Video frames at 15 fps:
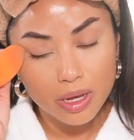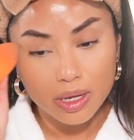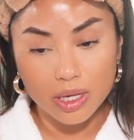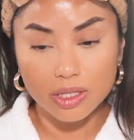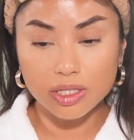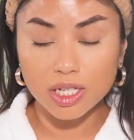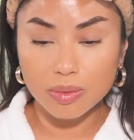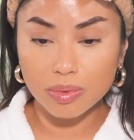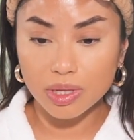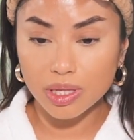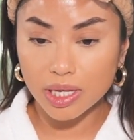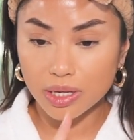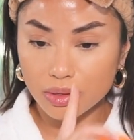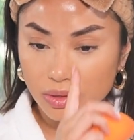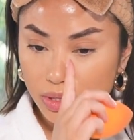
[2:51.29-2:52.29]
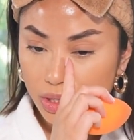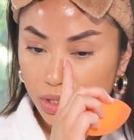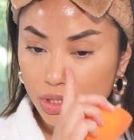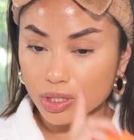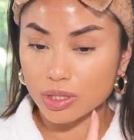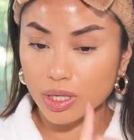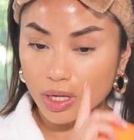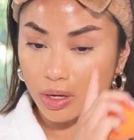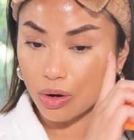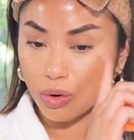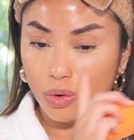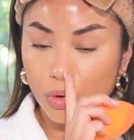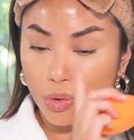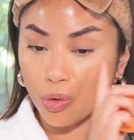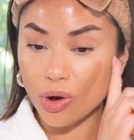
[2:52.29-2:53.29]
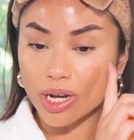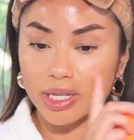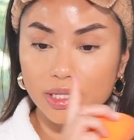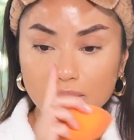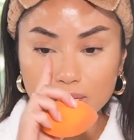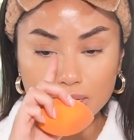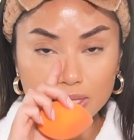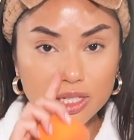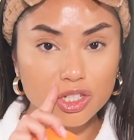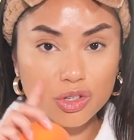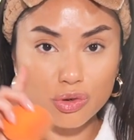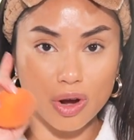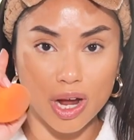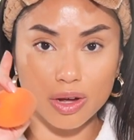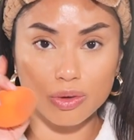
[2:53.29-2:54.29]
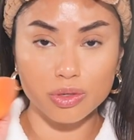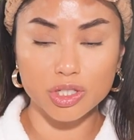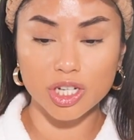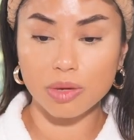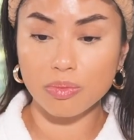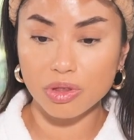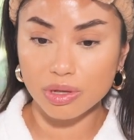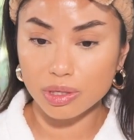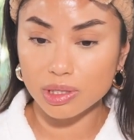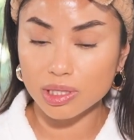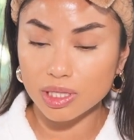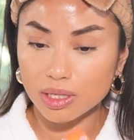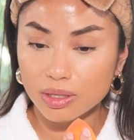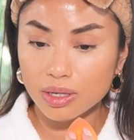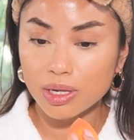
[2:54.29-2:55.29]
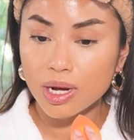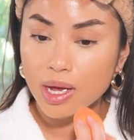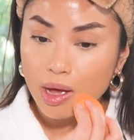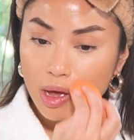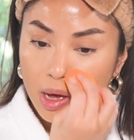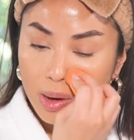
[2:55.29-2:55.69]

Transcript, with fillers: Because typically I used to just like go crazy in this triangle shape with concealer,